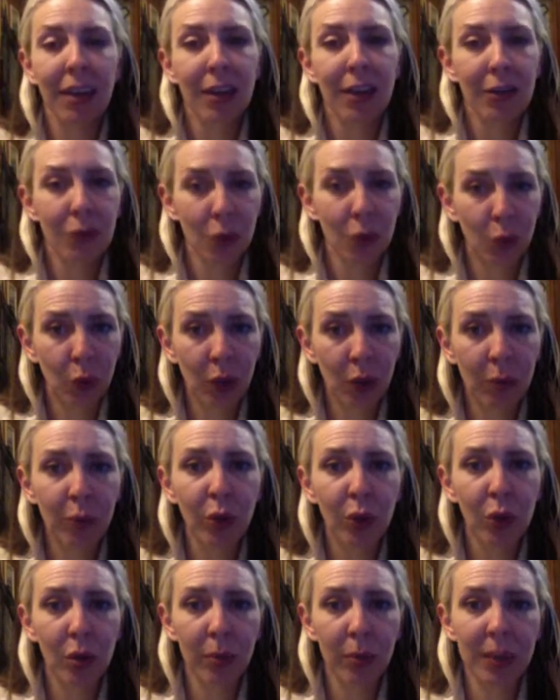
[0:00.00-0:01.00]
So
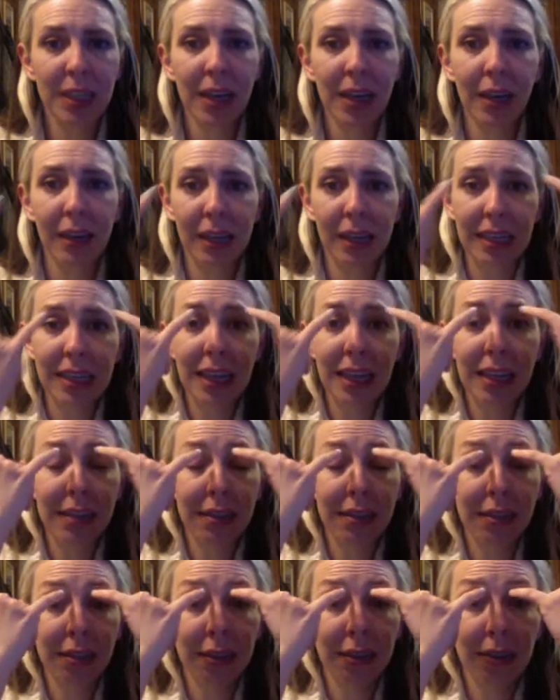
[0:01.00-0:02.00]
Cribra orbitalia
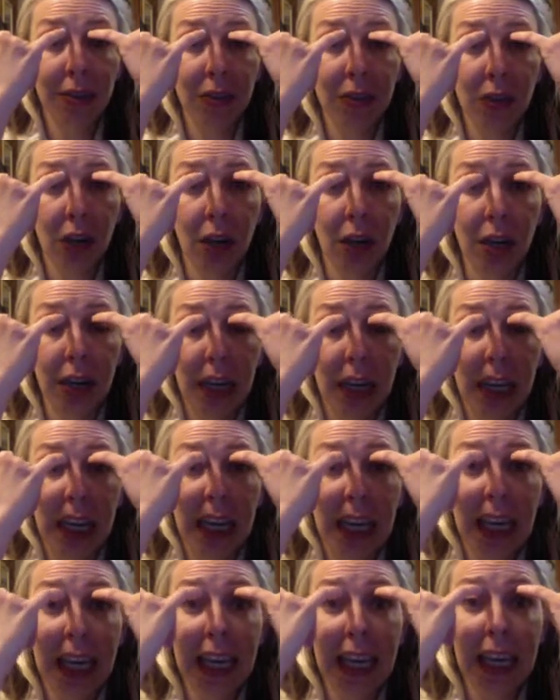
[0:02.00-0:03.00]
tends to start
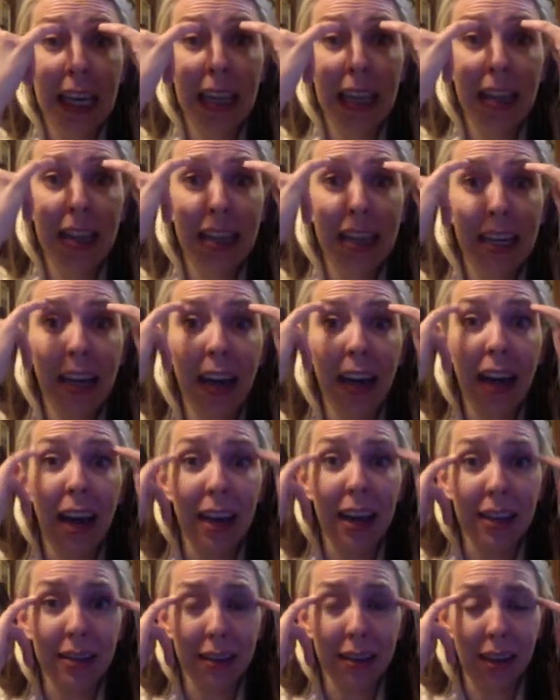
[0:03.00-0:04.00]
in the
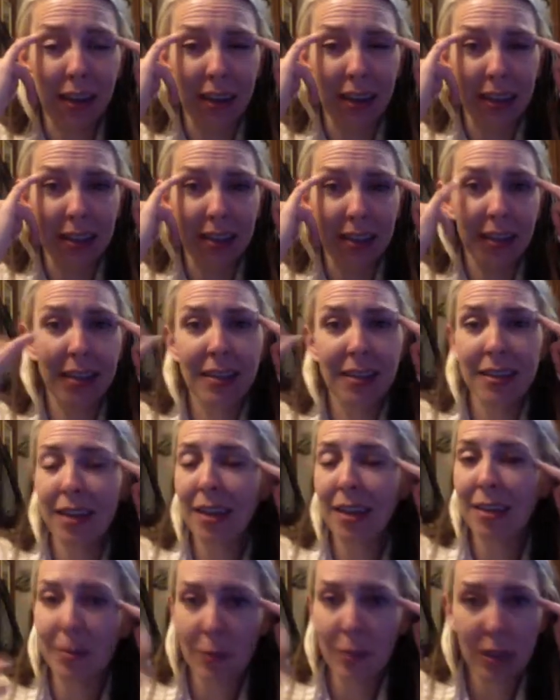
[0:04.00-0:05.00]
eye sockets, and it's
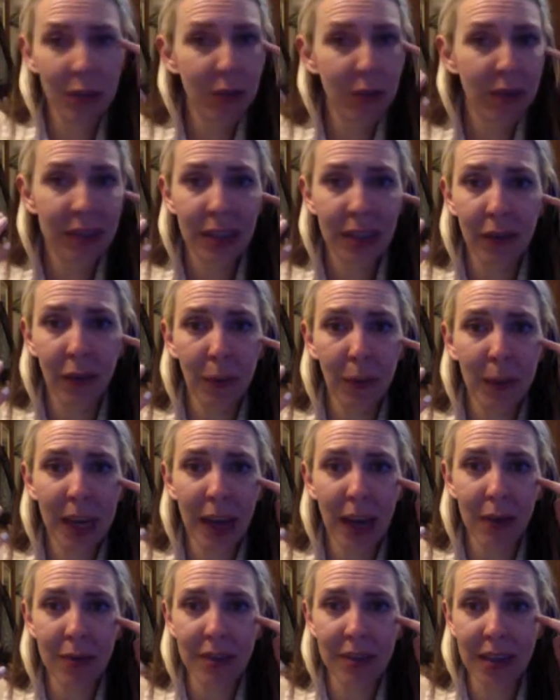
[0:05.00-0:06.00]
not something you'd see from the
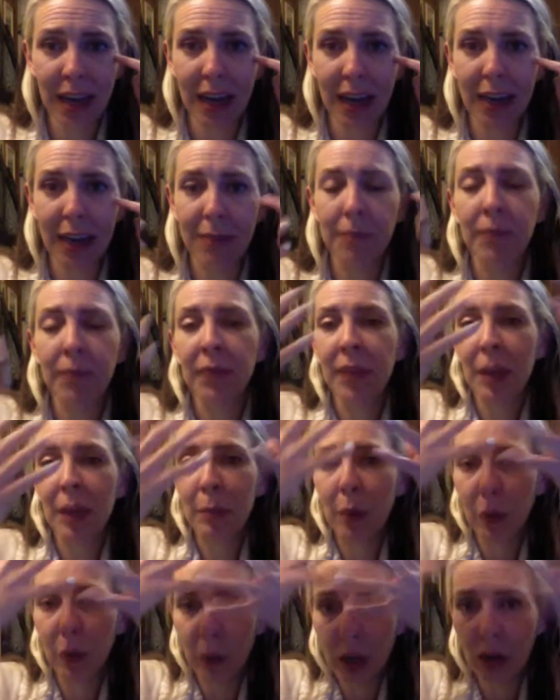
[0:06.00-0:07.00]
outside,
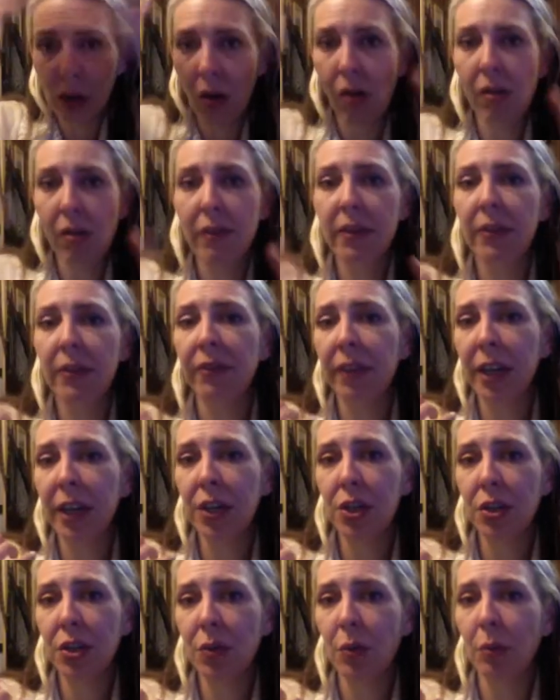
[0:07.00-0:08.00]
but when all of the flesh
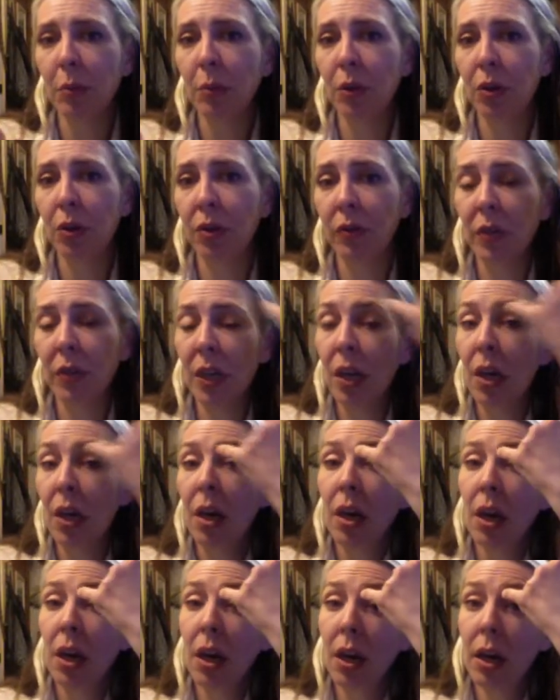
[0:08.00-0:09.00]
is removed,
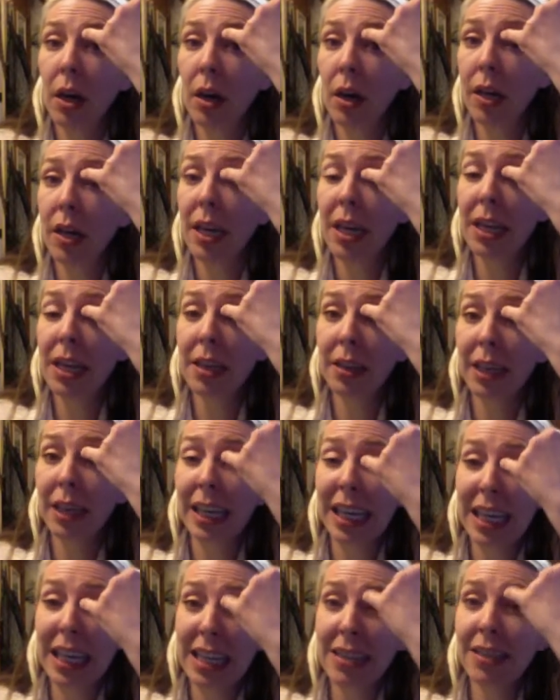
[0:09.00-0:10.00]

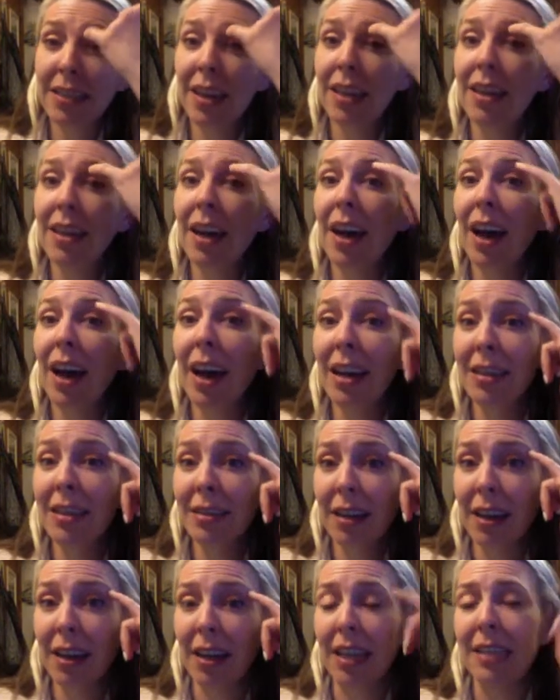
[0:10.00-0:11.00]
inside the eye
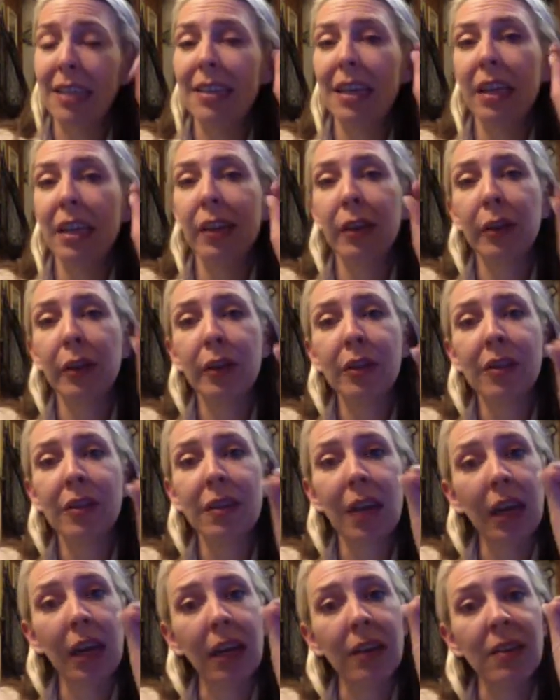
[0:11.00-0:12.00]
sockets, it looks
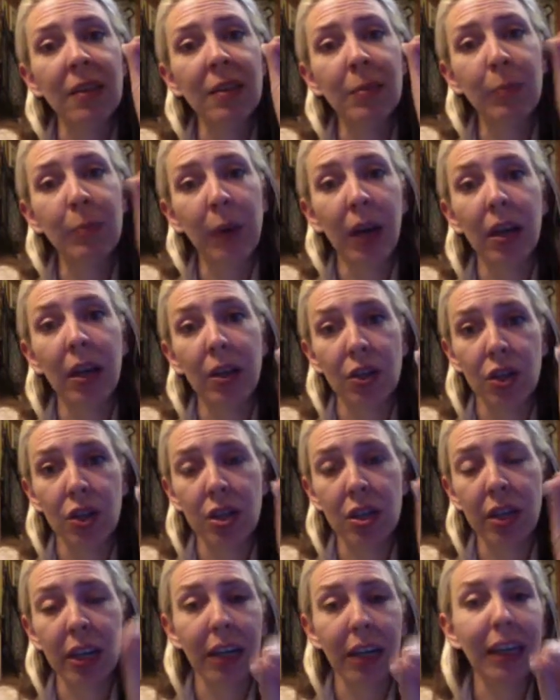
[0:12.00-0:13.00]
like a sponge,
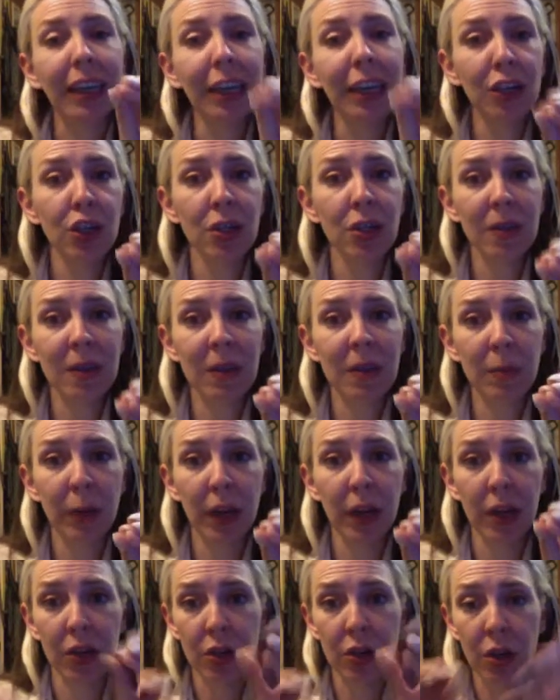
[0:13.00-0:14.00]
like a kitchen
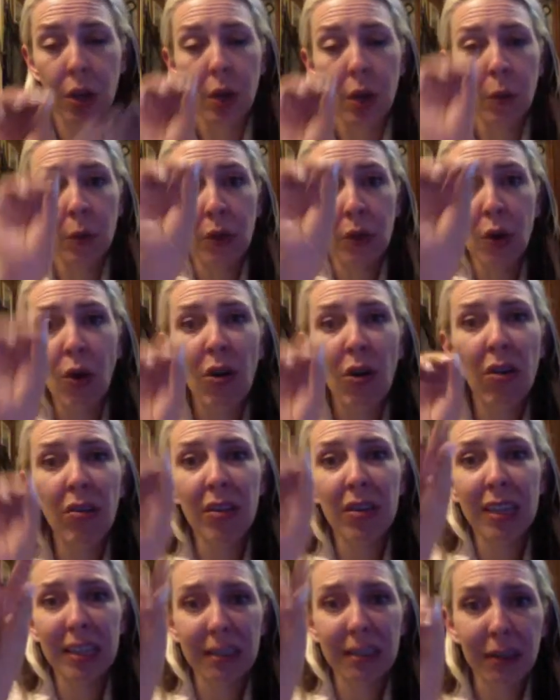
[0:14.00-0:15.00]
sponge with all
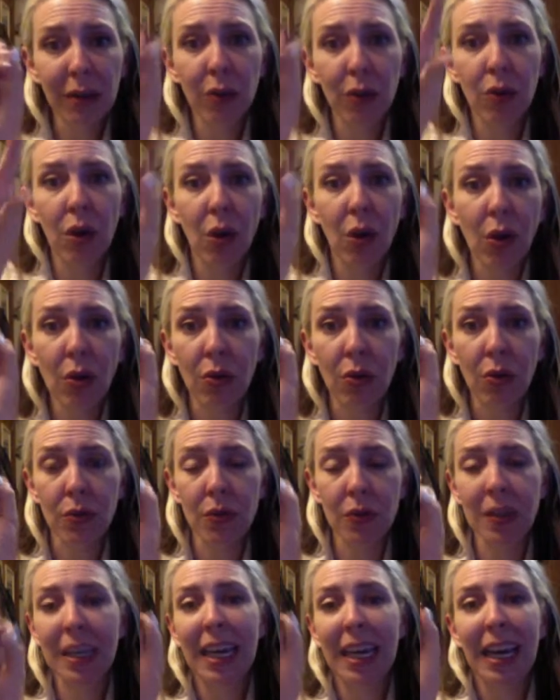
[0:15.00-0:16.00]
these little
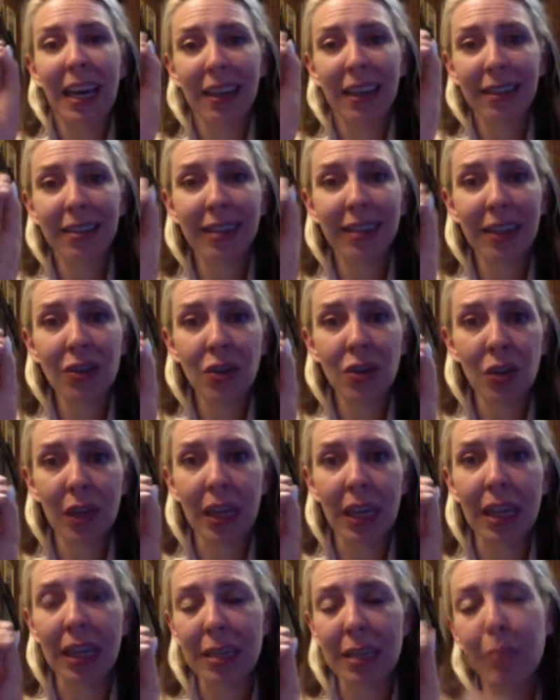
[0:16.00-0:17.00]
holes. And essentially
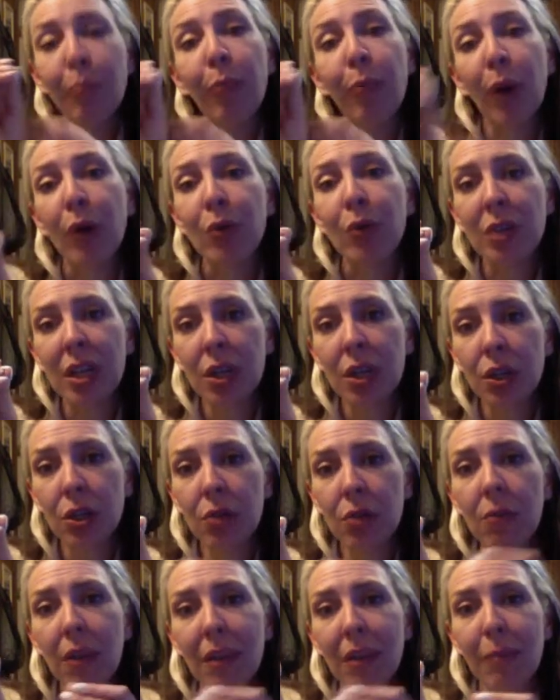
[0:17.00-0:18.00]
that's bone
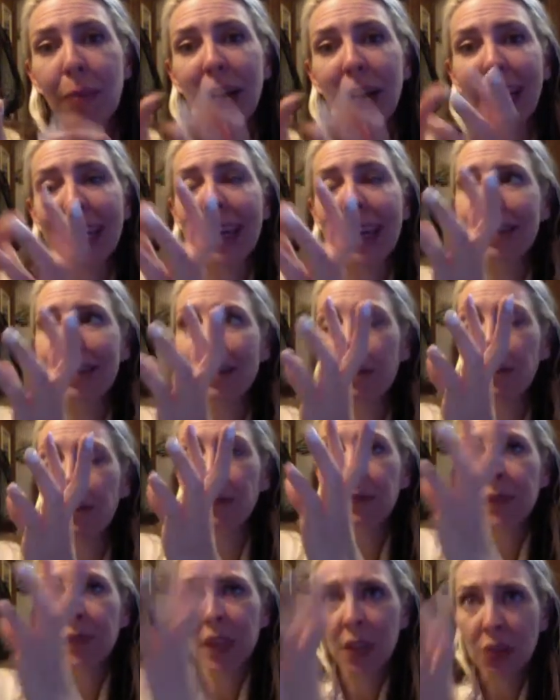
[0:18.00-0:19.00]
tissue that the body has
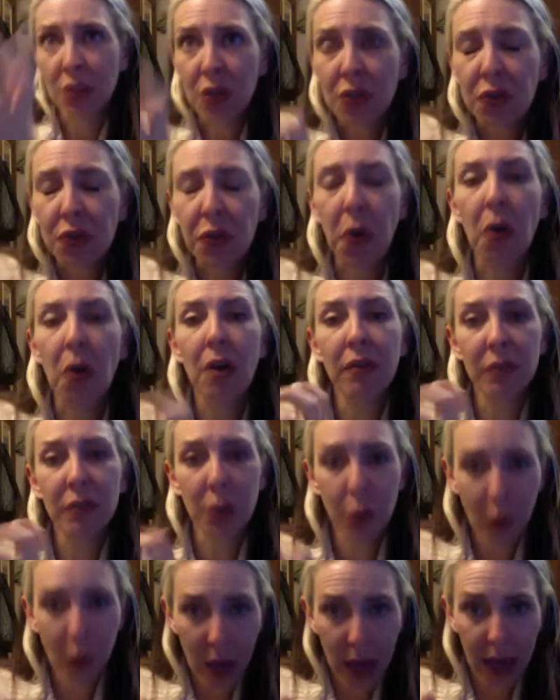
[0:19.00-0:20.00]
dissolved
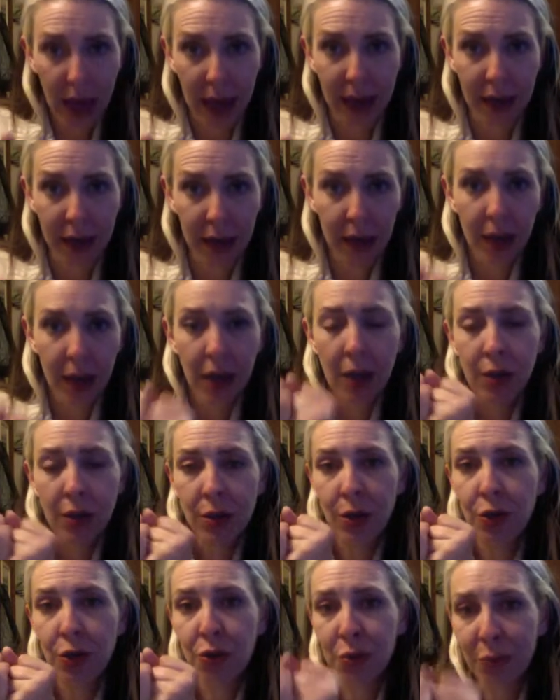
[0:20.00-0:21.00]
away
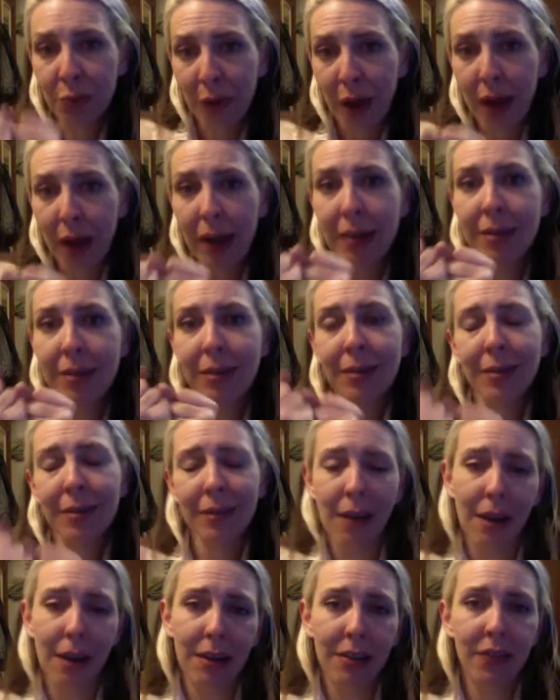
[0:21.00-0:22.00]
to try to
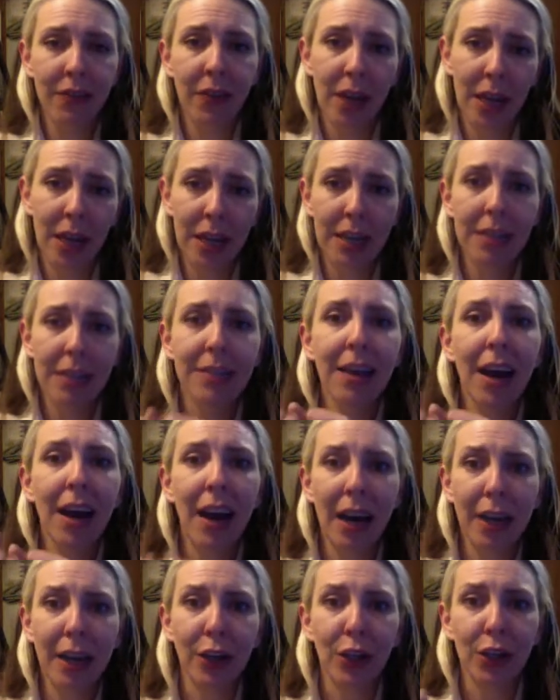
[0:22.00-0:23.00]
satisfy its
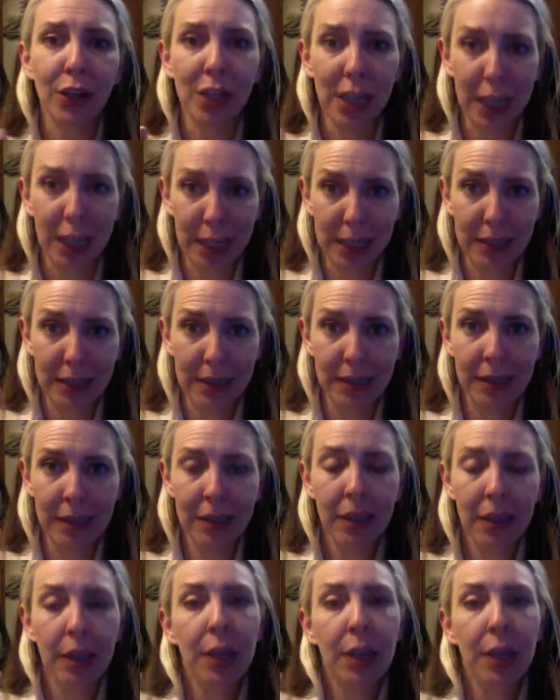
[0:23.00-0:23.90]
iron needs.